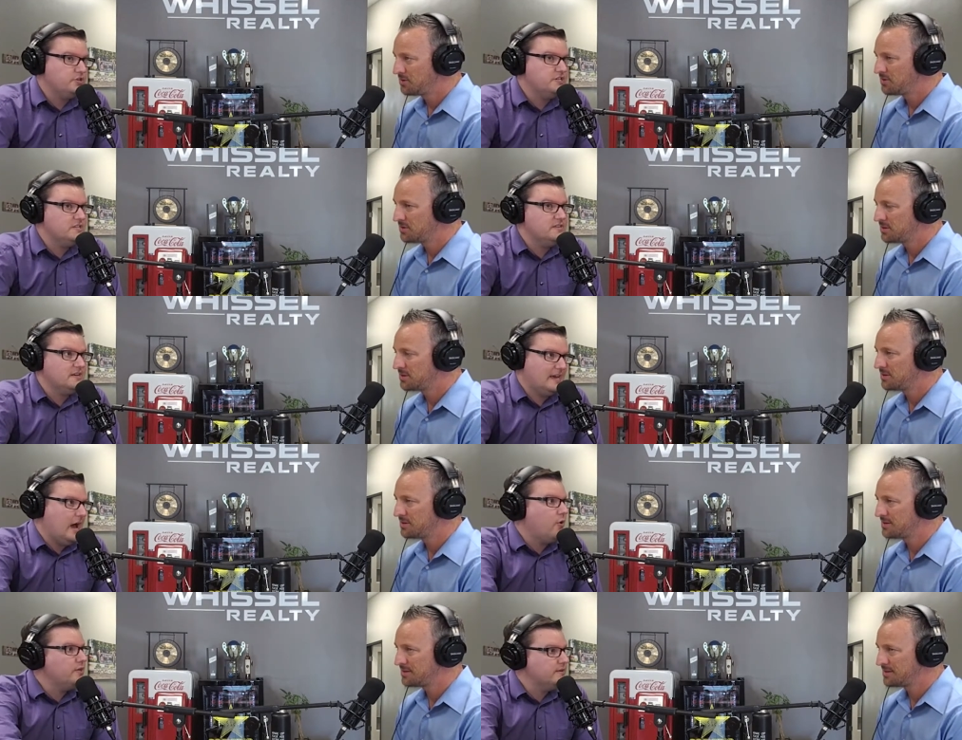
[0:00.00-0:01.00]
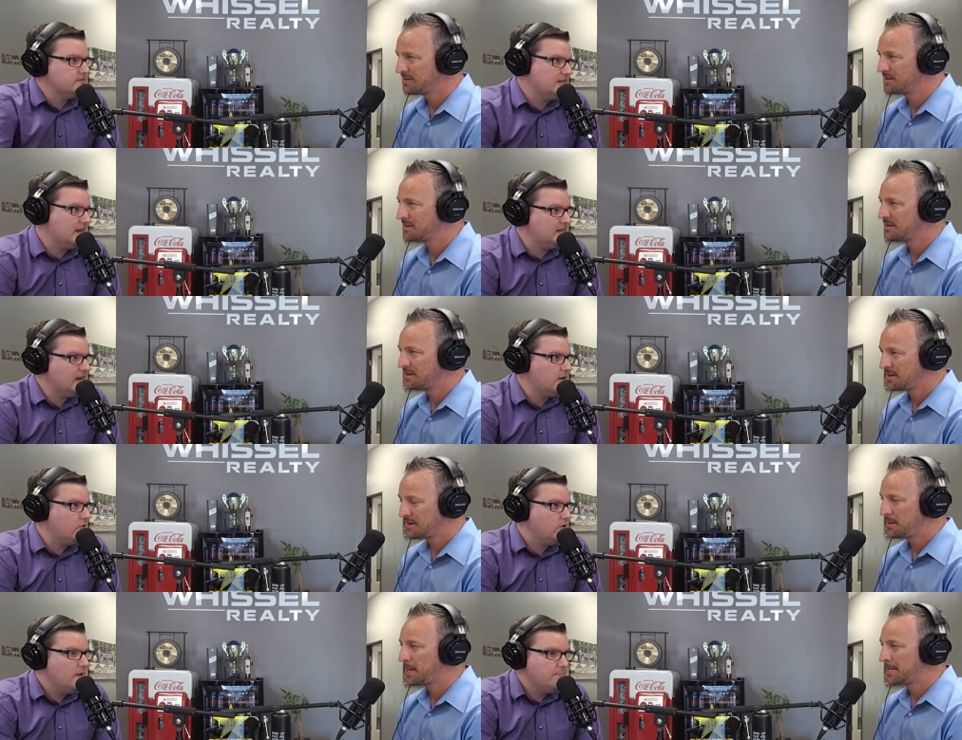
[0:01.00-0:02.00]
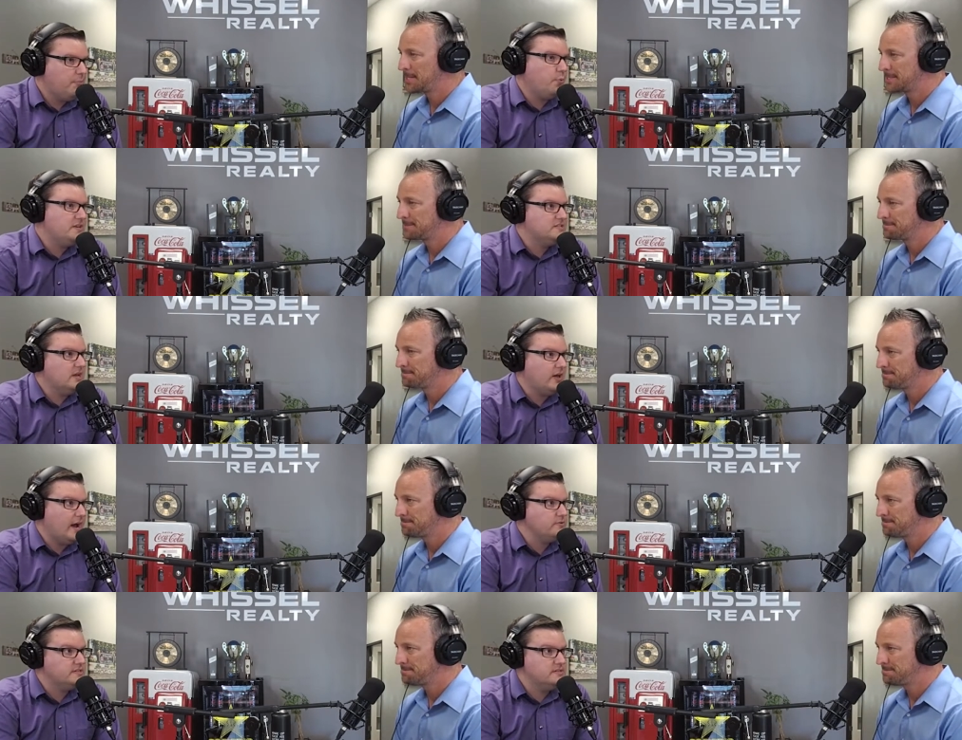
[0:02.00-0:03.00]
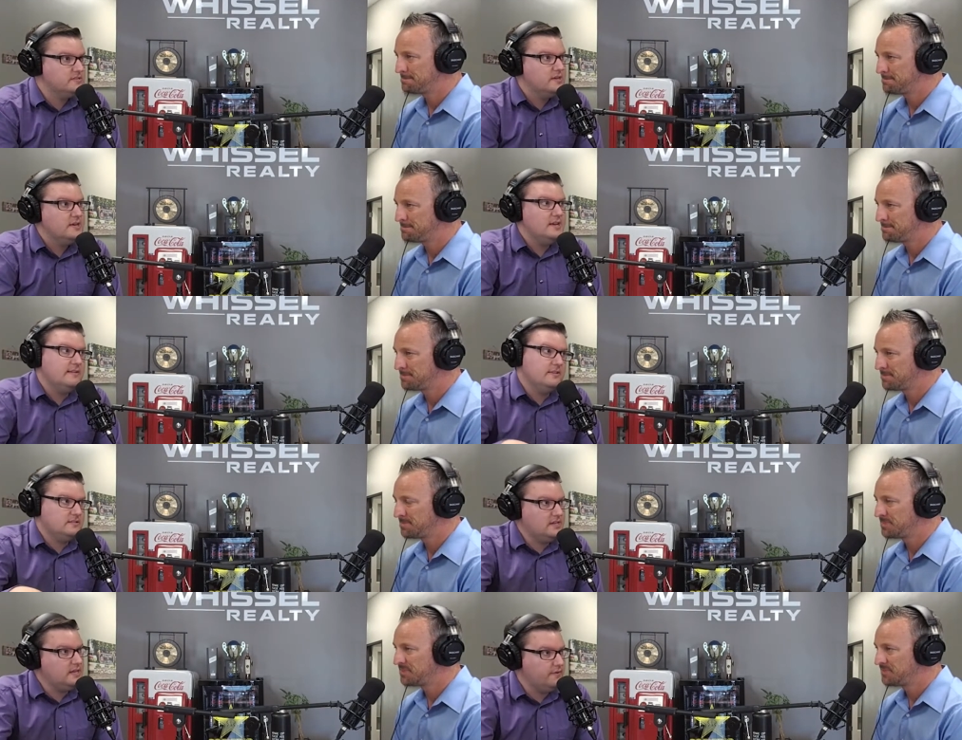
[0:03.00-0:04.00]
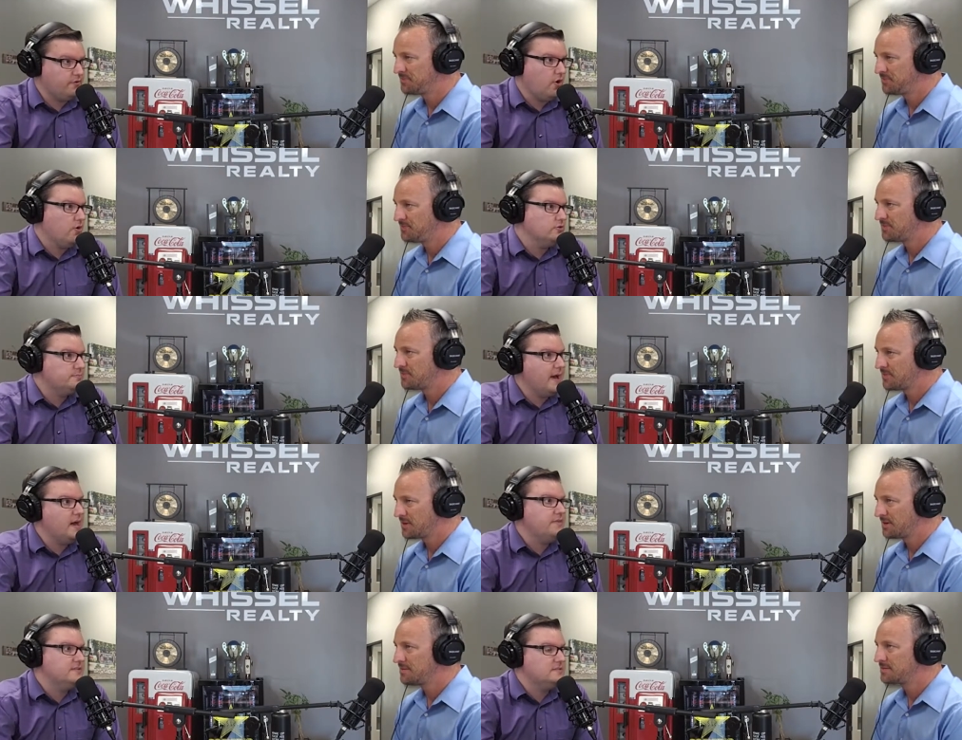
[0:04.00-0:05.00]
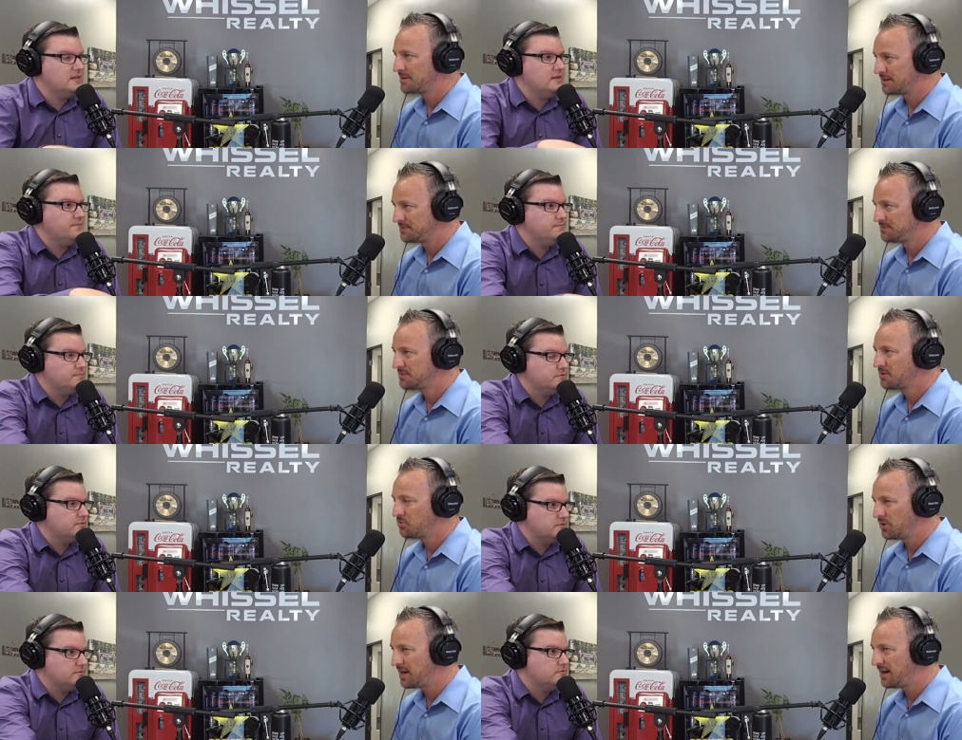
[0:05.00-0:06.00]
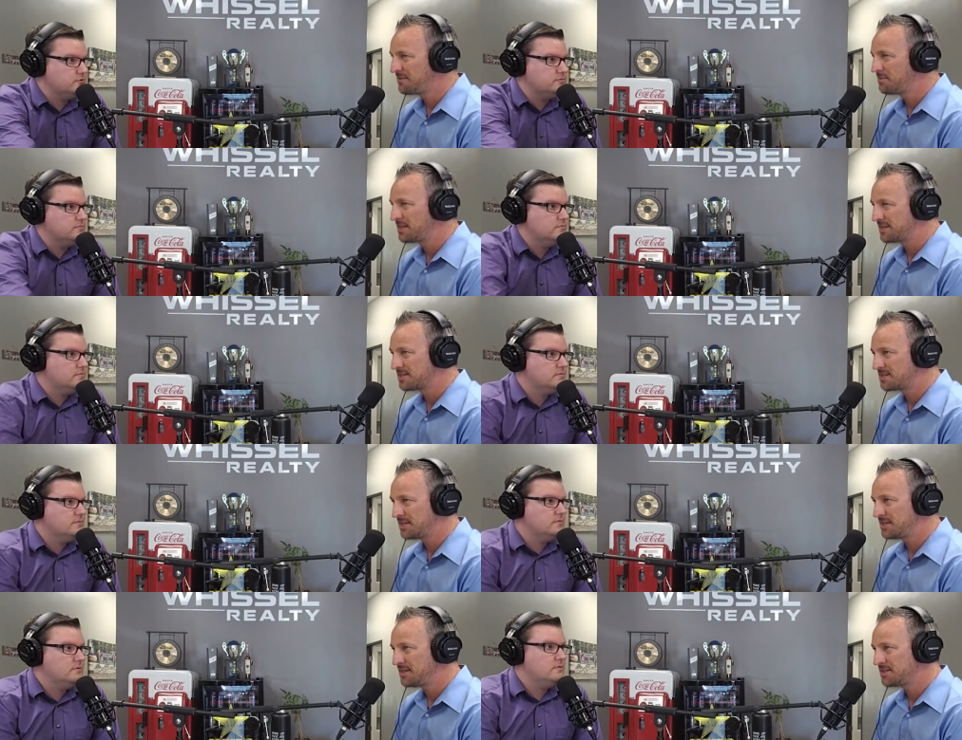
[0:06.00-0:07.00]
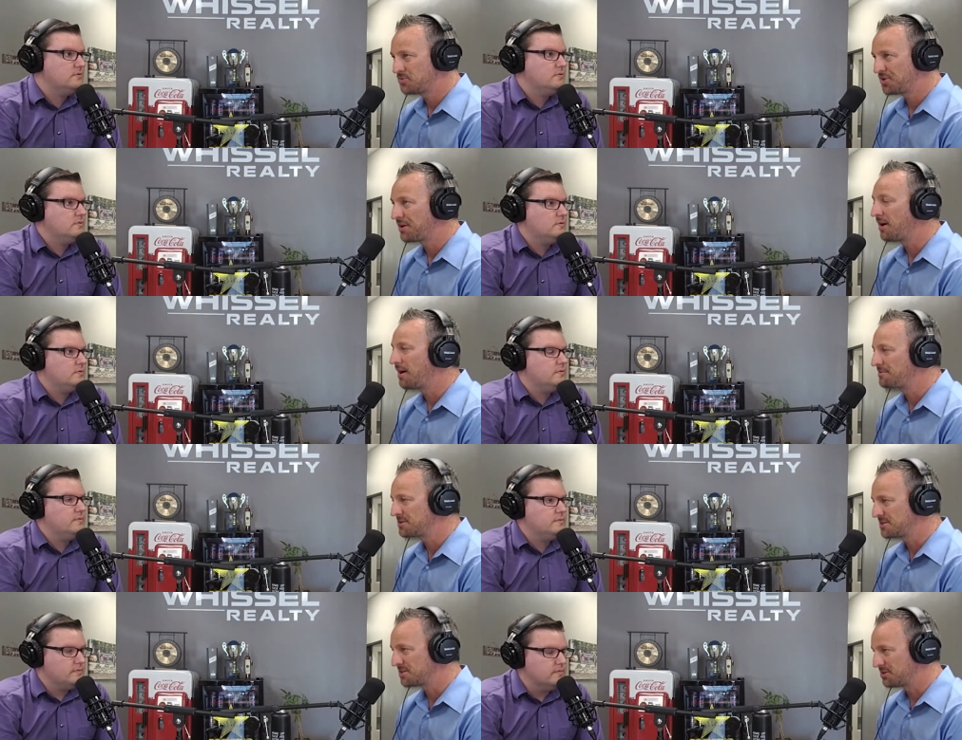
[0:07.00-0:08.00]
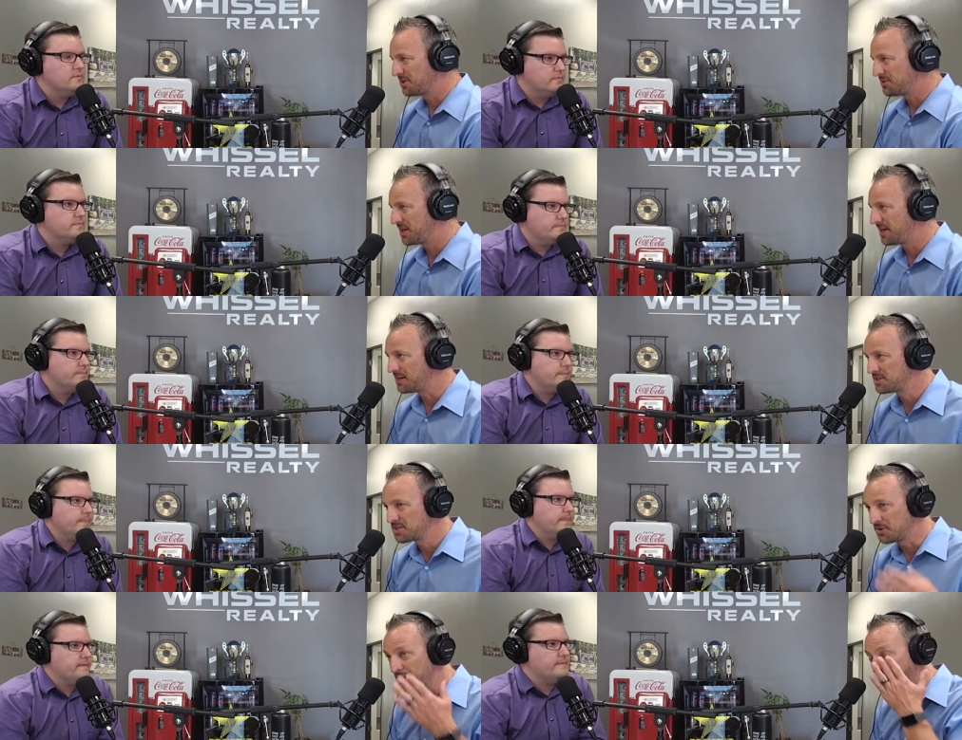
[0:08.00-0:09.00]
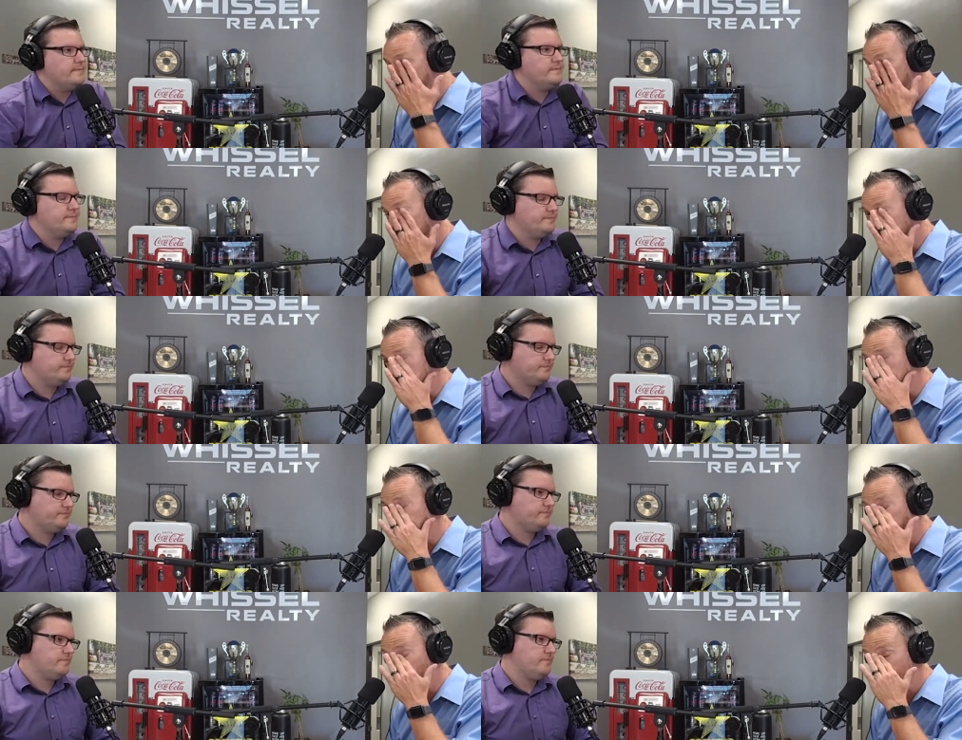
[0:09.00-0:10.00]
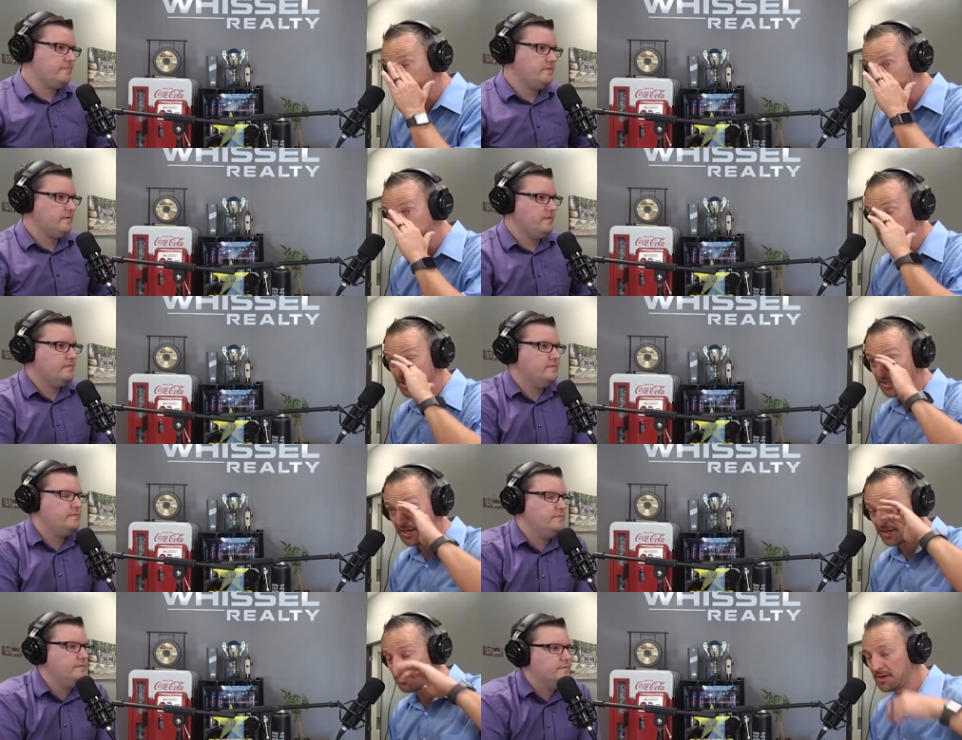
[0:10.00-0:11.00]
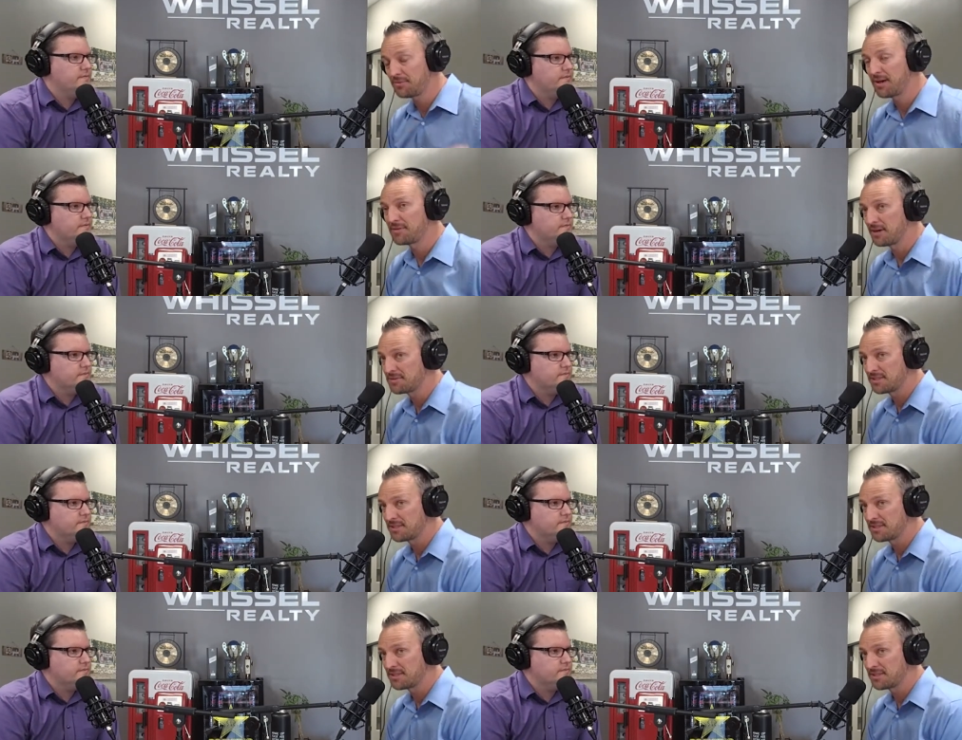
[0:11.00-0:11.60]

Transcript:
Speaker 1: which is in the county of San Diego, but we sell houses in the city of Carlsbad, in the city of...
Speaker 2: We have them in the cities where our offices are located. So we have an office that's in the city of San Diego, and we have an